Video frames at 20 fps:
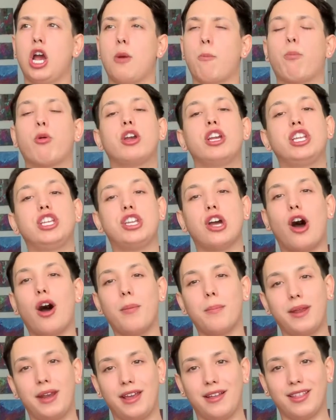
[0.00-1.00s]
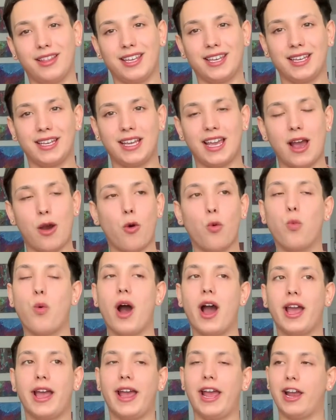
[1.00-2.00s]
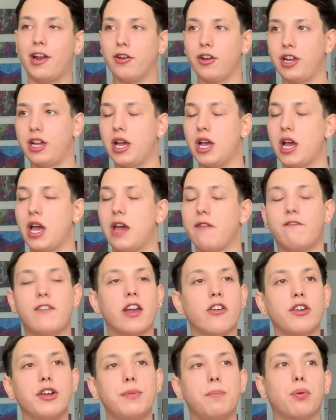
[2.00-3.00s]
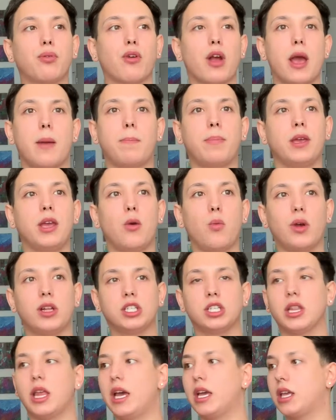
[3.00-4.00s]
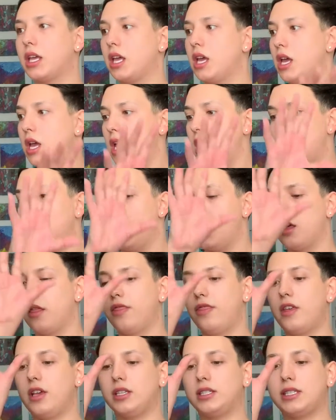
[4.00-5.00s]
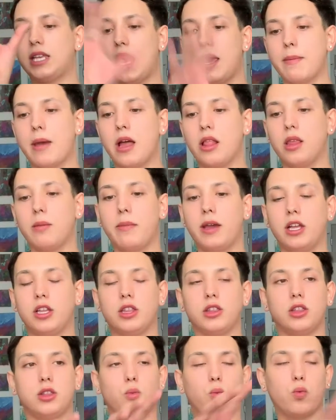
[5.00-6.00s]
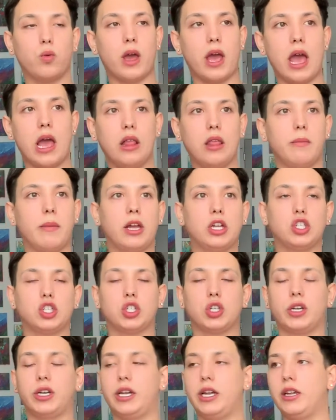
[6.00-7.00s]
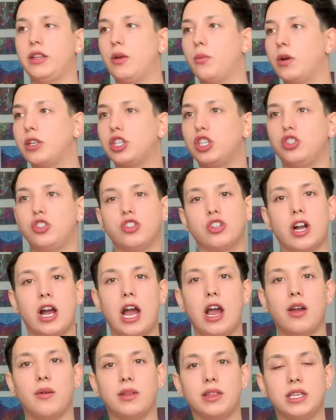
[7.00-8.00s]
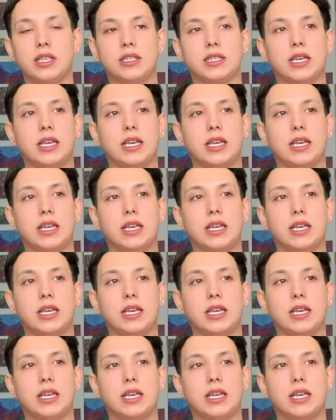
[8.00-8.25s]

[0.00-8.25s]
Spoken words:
predominantly white area, very preppy. I went to like the same elementary, then went to junior high with these